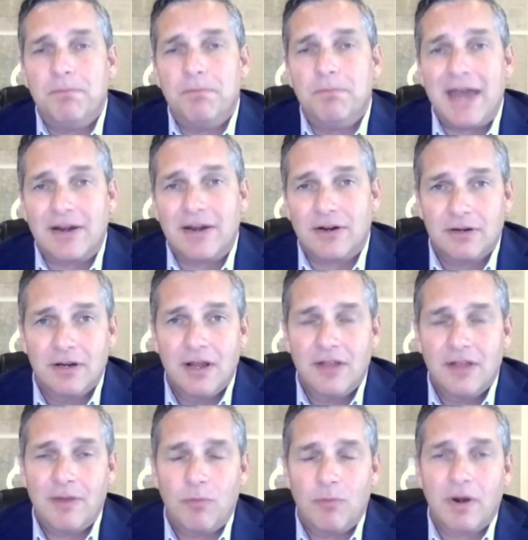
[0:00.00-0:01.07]
better
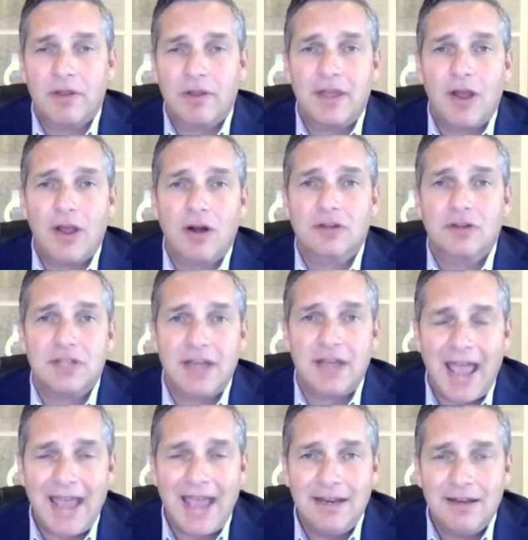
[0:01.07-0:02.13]
than where they are
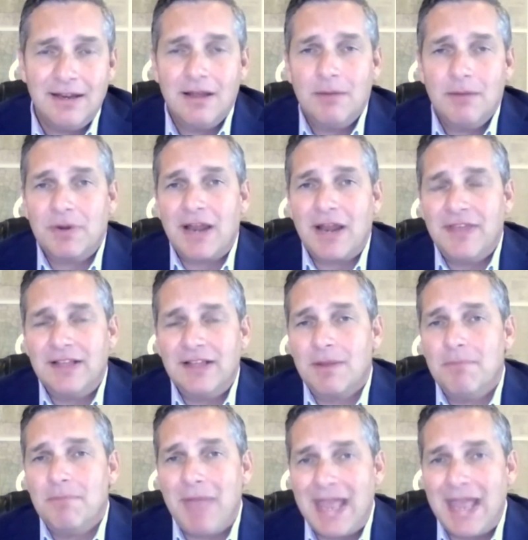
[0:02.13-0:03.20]
today. But I think the
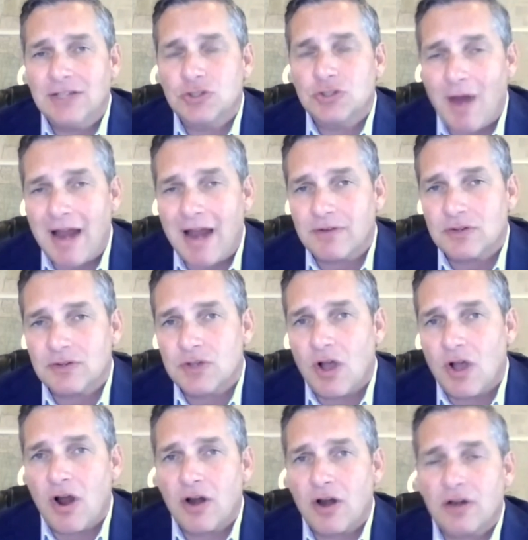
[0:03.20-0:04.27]
main drivers
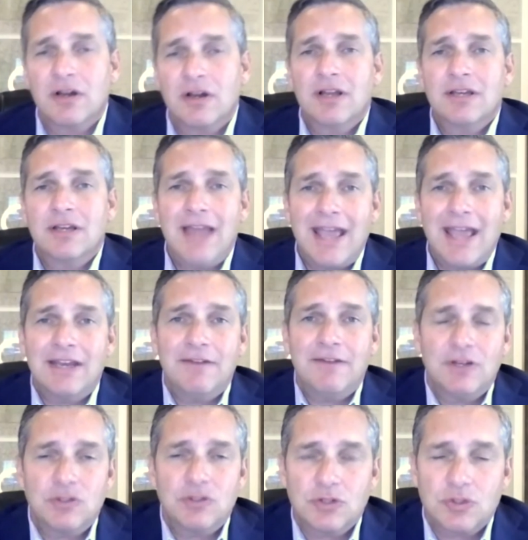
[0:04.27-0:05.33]
are negative
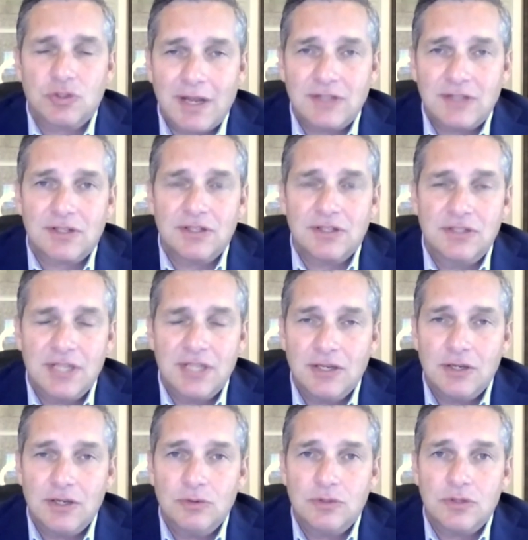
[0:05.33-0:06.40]
interest rates
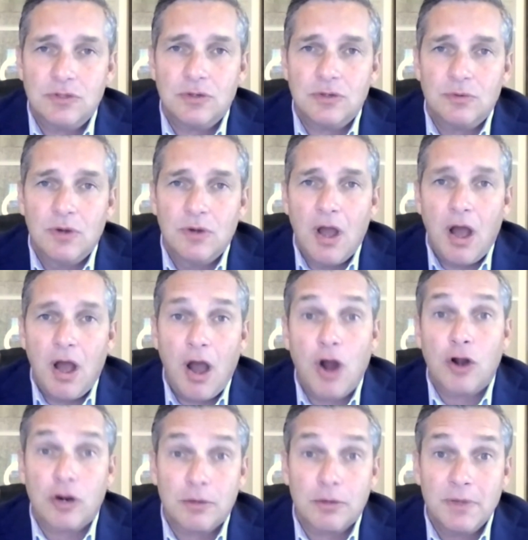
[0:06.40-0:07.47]
continue to
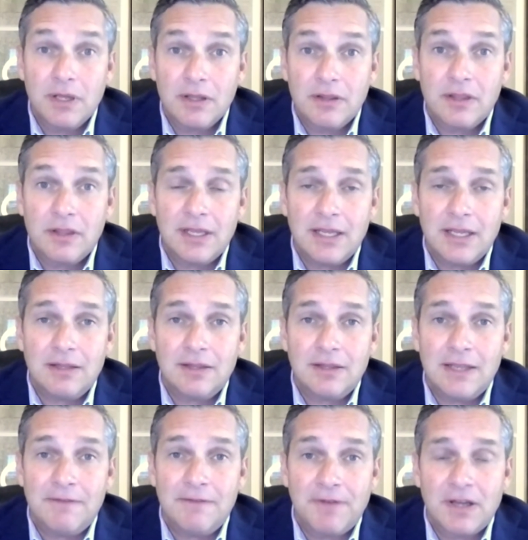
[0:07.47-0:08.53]
harm the
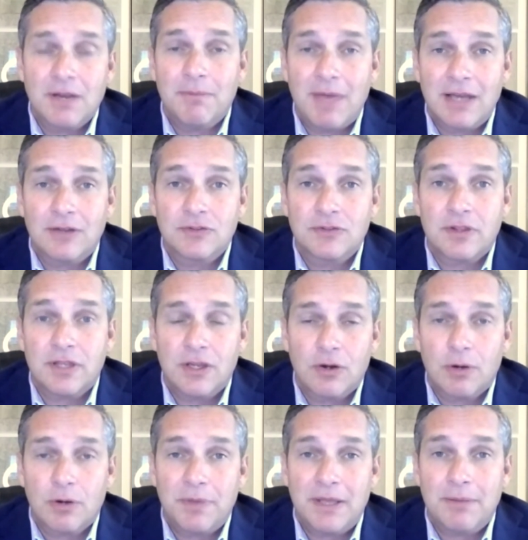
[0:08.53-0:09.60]
fundamentals of the
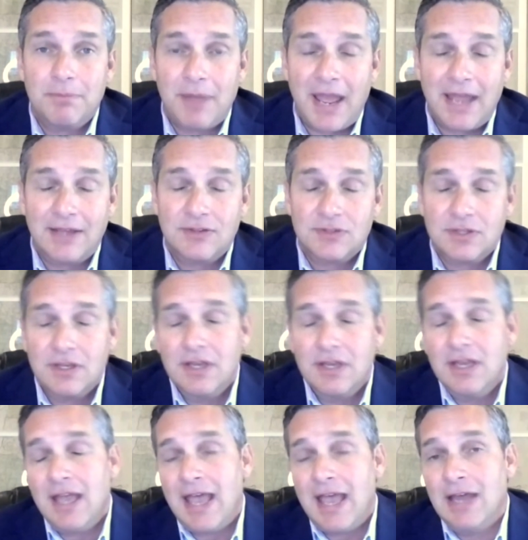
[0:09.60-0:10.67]
European banks.
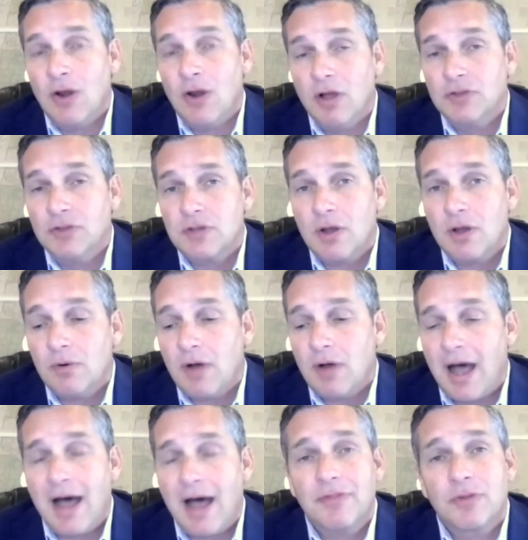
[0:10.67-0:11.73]
And
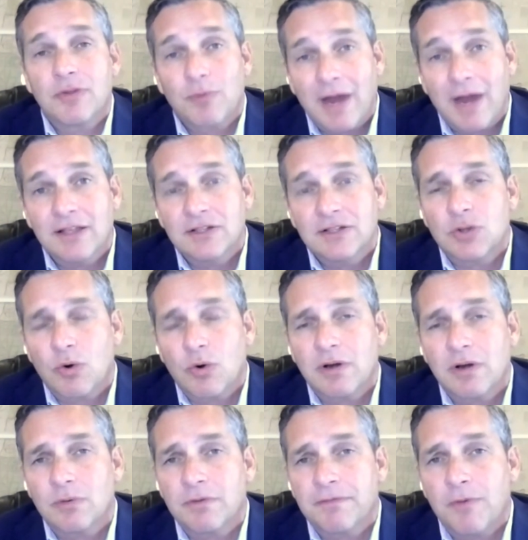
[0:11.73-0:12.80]
also the regulatory
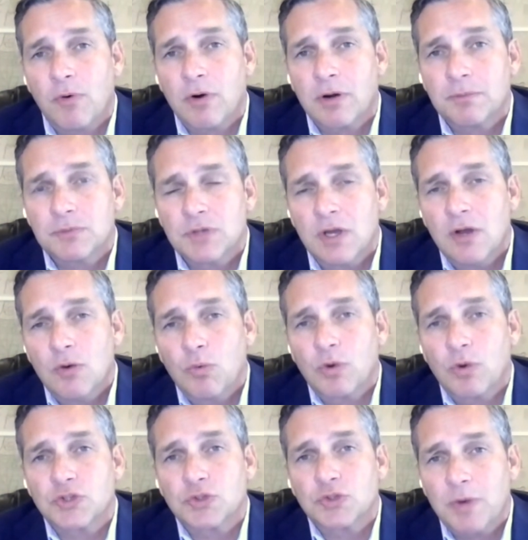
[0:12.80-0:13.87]
reforms
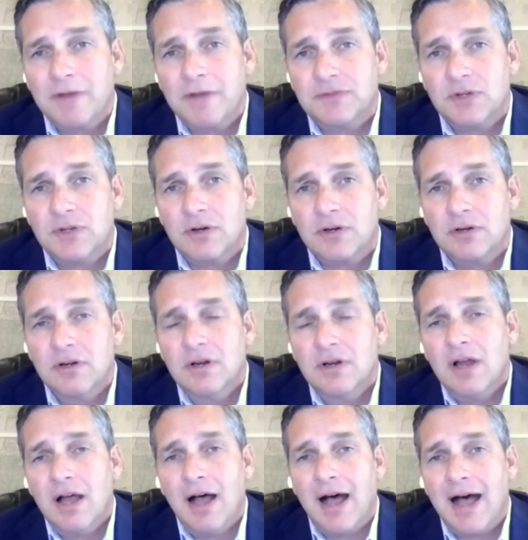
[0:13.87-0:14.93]
were swifter
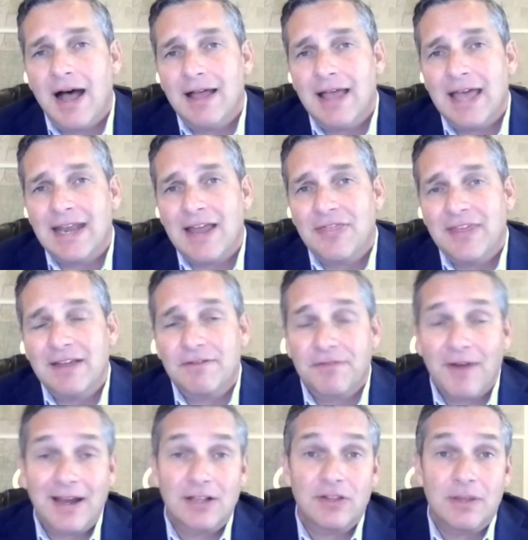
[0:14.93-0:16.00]
and I think
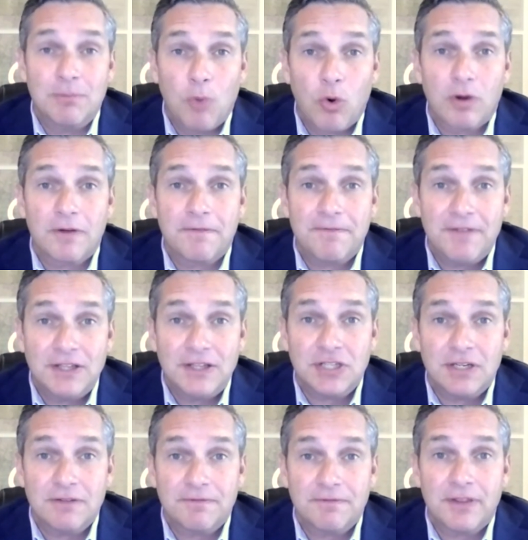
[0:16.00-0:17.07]
frankly more
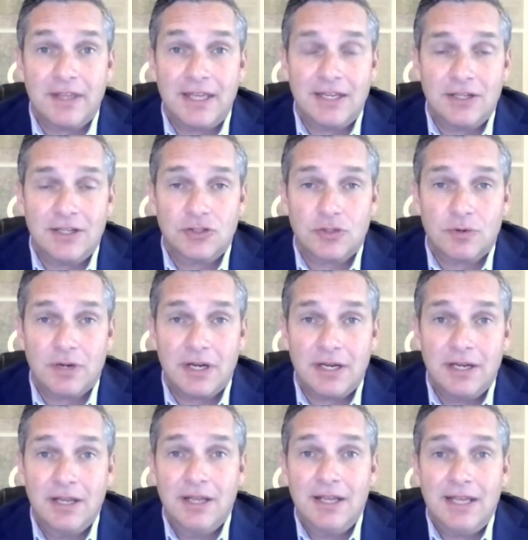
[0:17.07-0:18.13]
efficient for the industry
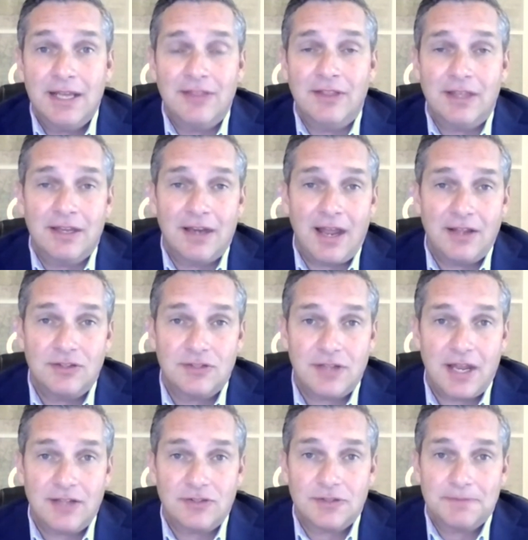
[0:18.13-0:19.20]
in the United
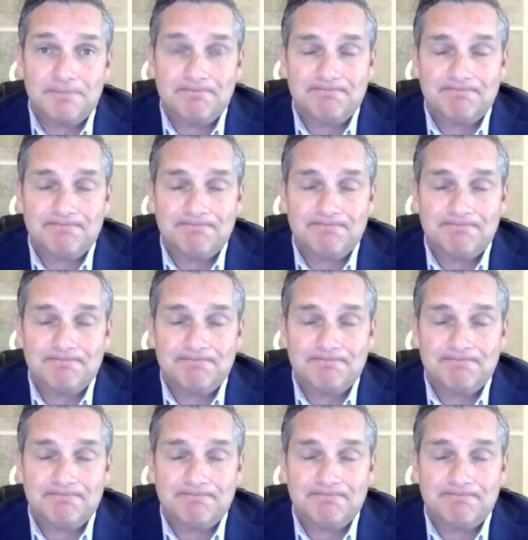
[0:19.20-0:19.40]
States.